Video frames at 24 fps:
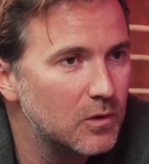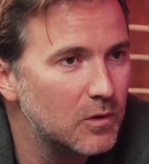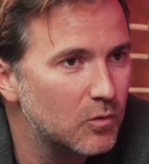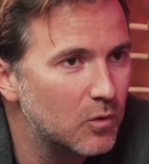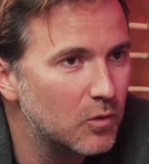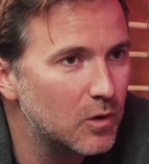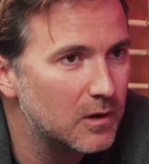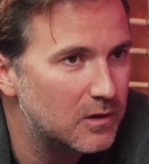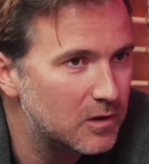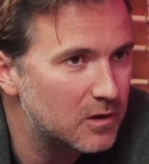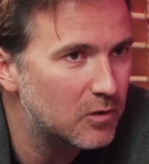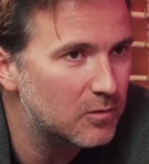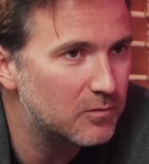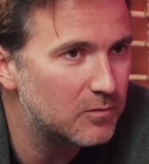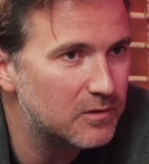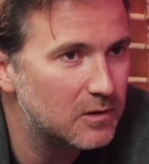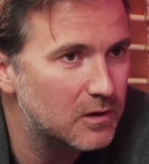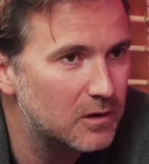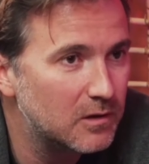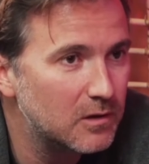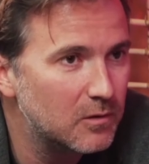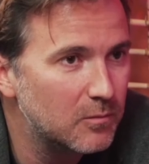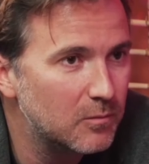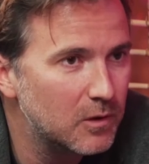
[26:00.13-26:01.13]
quite
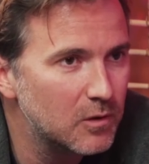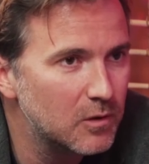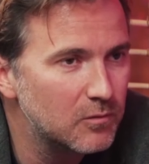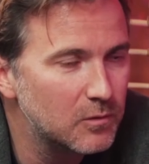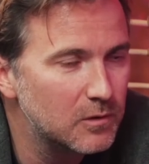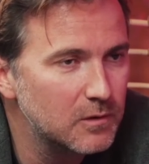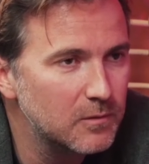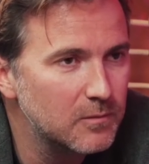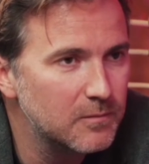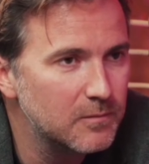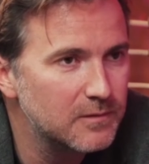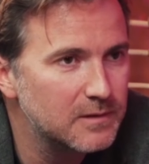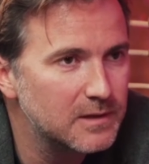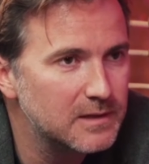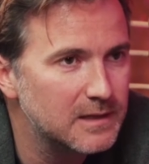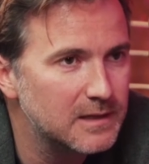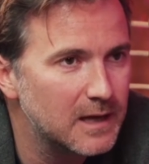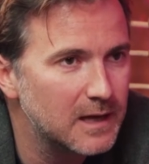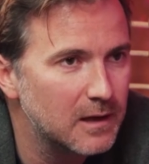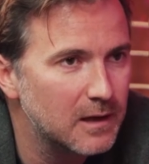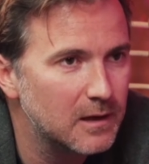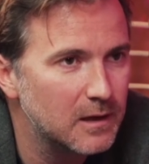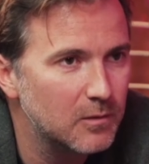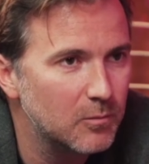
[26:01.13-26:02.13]
confident about the
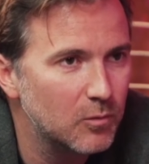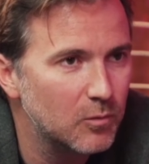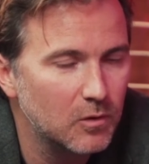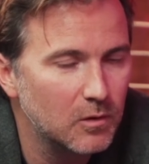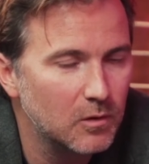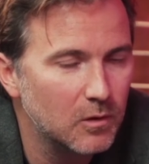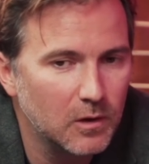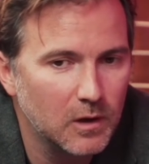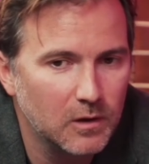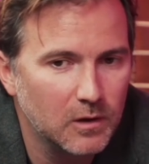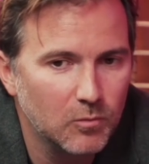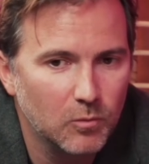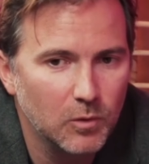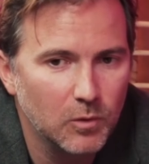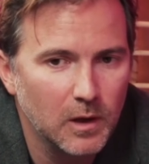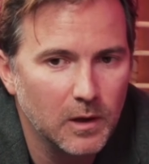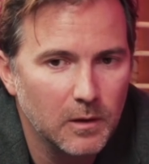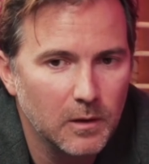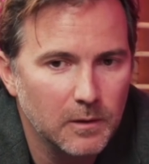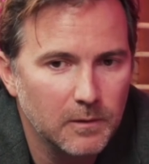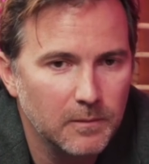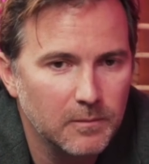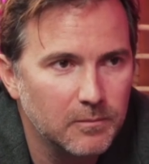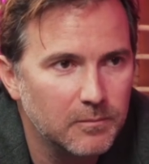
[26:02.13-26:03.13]
scaling model as
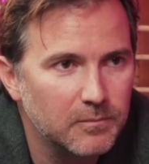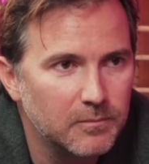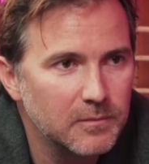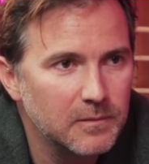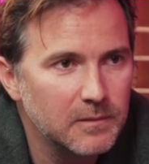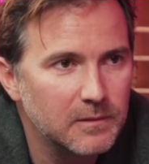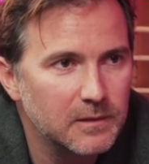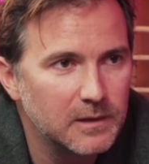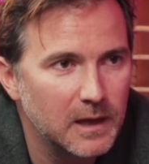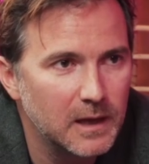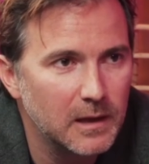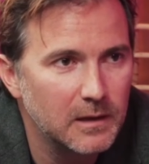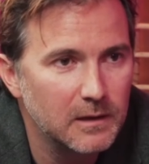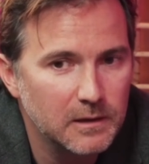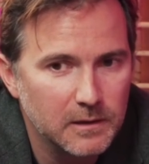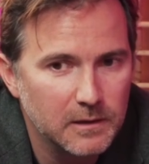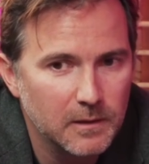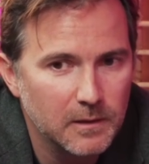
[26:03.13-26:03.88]
well. Yes,